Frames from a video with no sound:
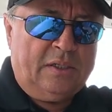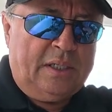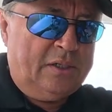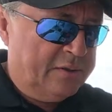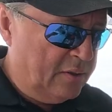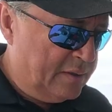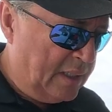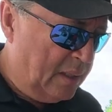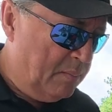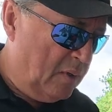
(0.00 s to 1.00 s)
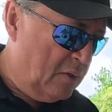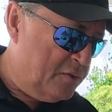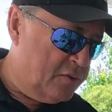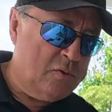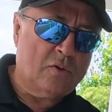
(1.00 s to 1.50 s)
It doesn't take much
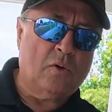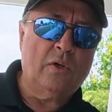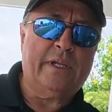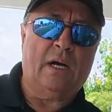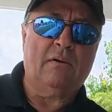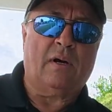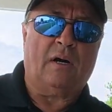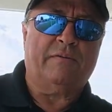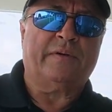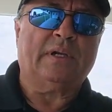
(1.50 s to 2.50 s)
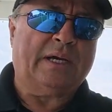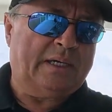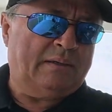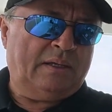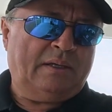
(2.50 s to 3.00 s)
to cool down coffee.
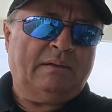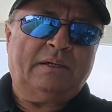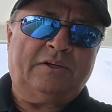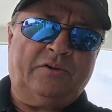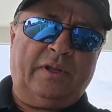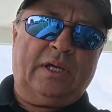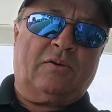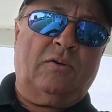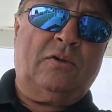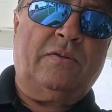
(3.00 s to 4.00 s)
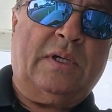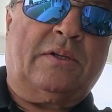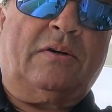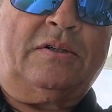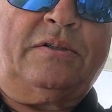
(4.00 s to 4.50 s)
Like, it's already cool to the
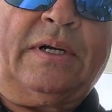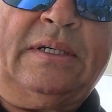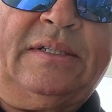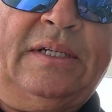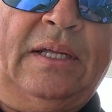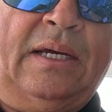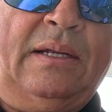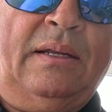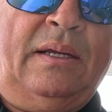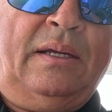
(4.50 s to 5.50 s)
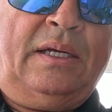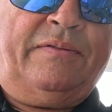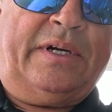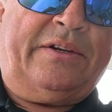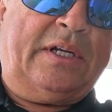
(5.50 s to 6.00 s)
touch, you can see that. If
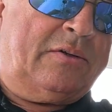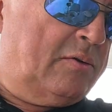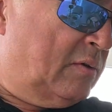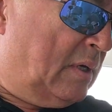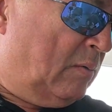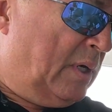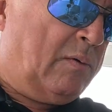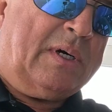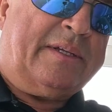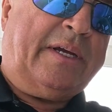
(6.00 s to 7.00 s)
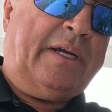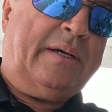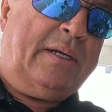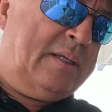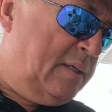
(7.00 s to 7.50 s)
I tried to do that when it was
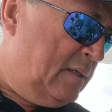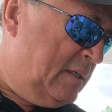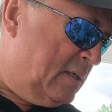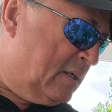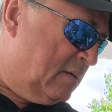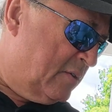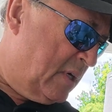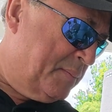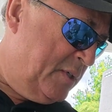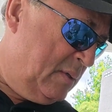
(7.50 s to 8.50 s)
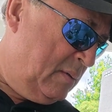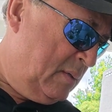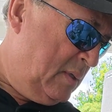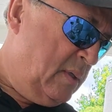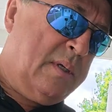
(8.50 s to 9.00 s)
here in this little contraption,
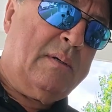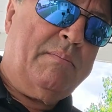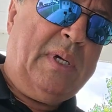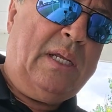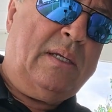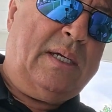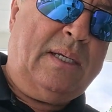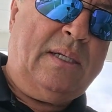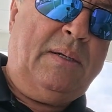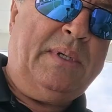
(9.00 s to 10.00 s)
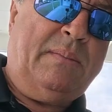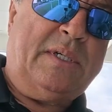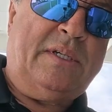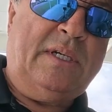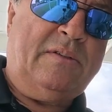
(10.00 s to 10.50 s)
that even the
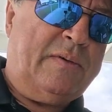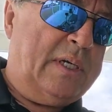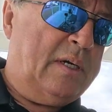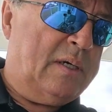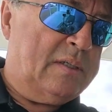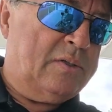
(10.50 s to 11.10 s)
machine is very hot.